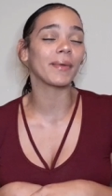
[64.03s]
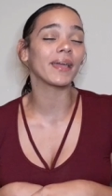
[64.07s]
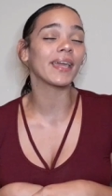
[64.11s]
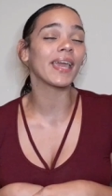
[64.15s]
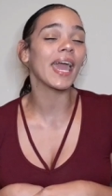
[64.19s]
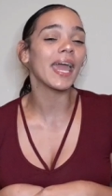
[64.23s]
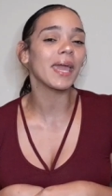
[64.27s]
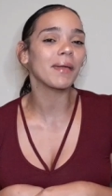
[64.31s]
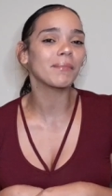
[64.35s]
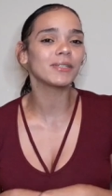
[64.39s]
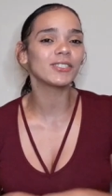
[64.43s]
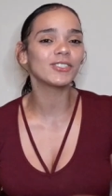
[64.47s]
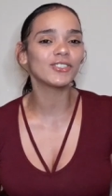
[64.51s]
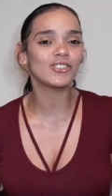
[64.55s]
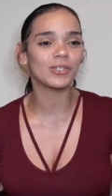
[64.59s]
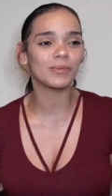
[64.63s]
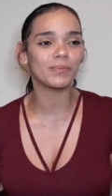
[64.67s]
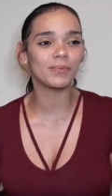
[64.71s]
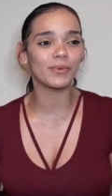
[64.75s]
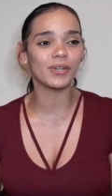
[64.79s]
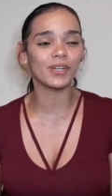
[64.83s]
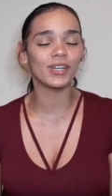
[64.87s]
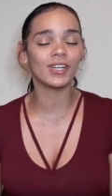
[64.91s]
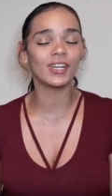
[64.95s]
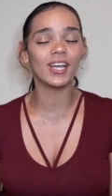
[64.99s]
I became a
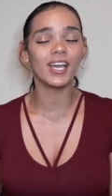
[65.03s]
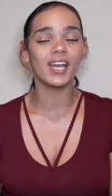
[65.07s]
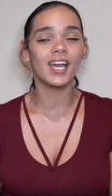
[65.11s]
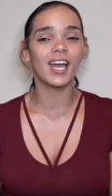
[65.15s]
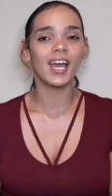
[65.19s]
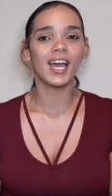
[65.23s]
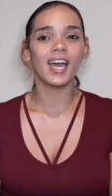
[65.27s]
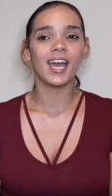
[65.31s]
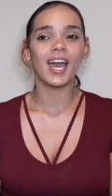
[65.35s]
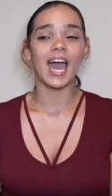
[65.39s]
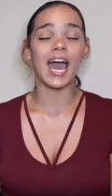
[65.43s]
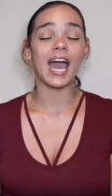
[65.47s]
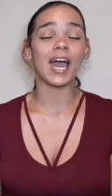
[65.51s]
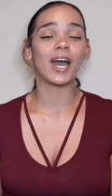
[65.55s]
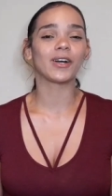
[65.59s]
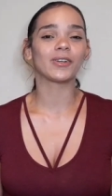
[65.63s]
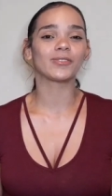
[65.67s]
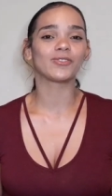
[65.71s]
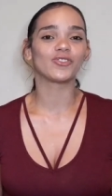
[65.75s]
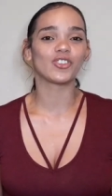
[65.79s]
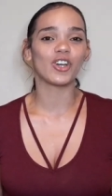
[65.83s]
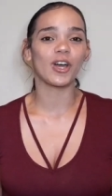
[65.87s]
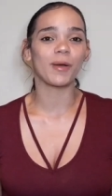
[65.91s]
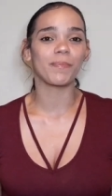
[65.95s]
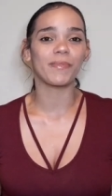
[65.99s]
stripper.
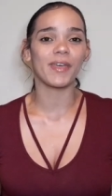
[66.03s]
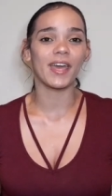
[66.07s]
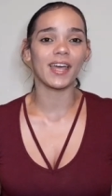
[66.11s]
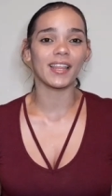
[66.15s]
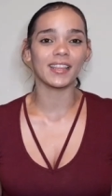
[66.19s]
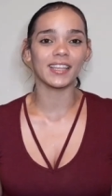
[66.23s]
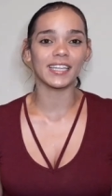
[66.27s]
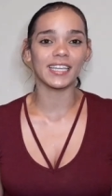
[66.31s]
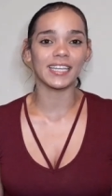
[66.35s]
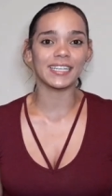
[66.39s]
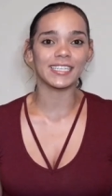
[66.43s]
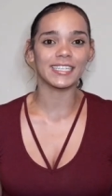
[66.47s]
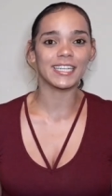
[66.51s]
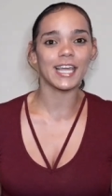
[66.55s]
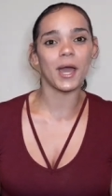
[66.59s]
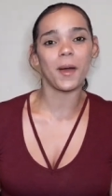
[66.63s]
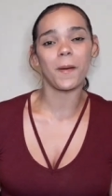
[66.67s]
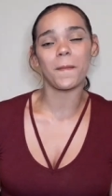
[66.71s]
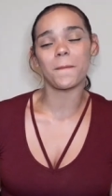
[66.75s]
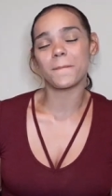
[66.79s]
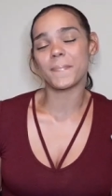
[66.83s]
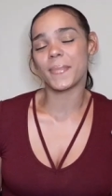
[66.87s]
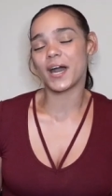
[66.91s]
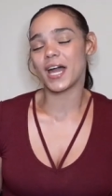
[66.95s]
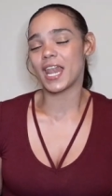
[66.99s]
I'll drop that link
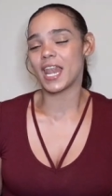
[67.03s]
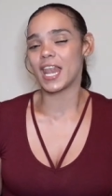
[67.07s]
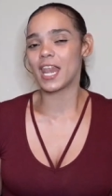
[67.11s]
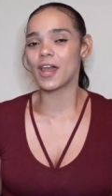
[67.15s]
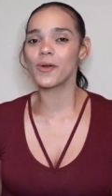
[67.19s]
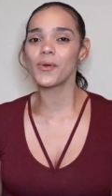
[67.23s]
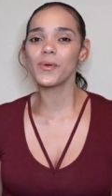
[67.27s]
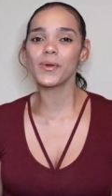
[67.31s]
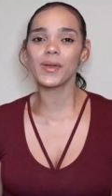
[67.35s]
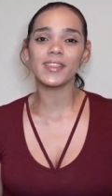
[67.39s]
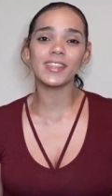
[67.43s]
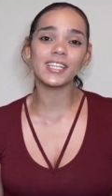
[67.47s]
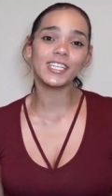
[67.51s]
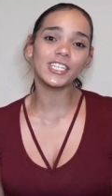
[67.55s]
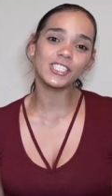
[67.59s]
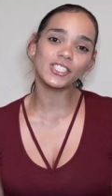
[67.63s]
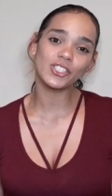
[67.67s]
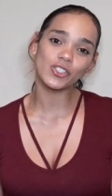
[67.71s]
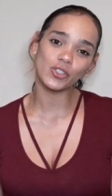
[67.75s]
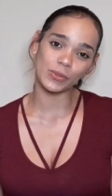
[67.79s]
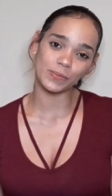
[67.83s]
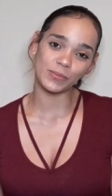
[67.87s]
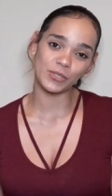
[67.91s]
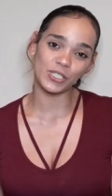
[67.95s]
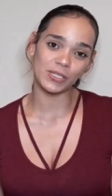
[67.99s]
down below in the
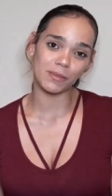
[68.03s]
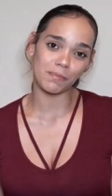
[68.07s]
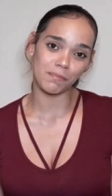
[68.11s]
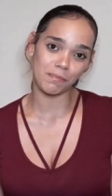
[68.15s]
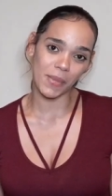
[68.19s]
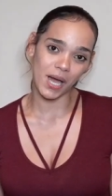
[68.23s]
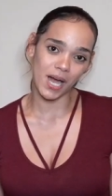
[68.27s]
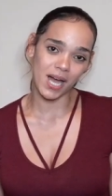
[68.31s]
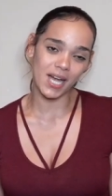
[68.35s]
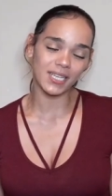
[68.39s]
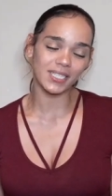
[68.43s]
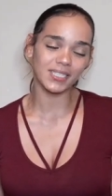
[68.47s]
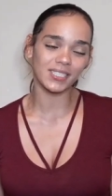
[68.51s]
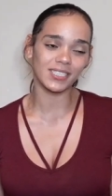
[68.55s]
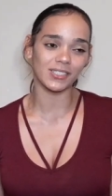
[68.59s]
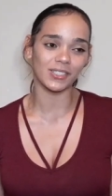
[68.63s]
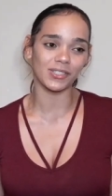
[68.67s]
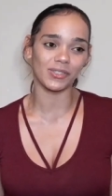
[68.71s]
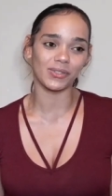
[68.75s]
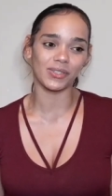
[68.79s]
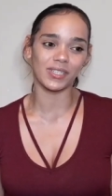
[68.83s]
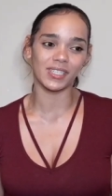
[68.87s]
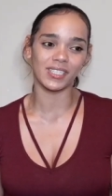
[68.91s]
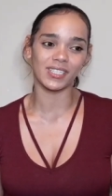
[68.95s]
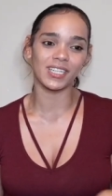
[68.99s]
description box so
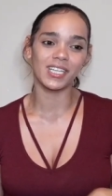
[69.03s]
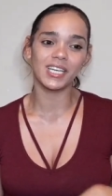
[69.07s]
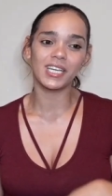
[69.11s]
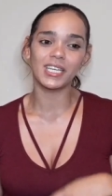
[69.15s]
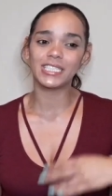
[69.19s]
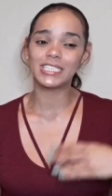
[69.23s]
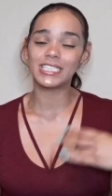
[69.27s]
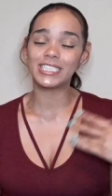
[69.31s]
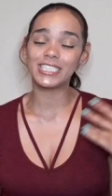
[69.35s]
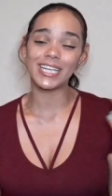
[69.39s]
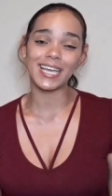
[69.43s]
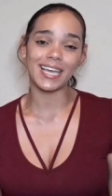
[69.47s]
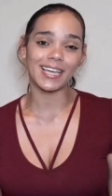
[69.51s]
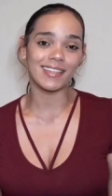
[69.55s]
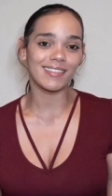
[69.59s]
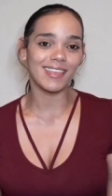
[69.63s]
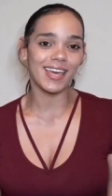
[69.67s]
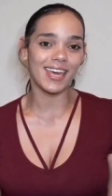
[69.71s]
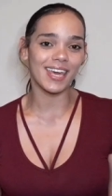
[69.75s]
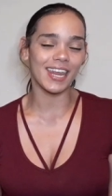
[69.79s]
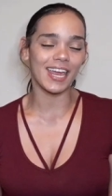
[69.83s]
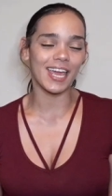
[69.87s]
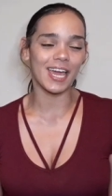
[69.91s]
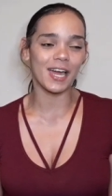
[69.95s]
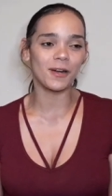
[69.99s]
you can check
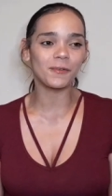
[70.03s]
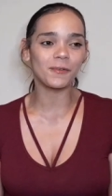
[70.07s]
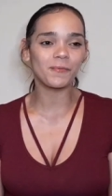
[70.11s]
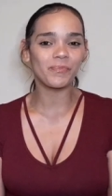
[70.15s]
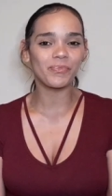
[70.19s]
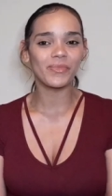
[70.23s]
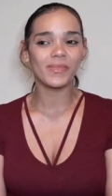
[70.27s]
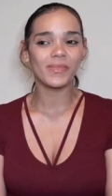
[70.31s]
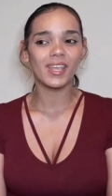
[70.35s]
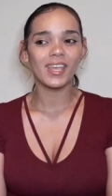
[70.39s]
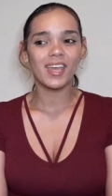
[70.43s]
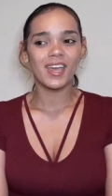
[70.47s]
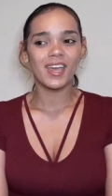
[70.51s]
that out.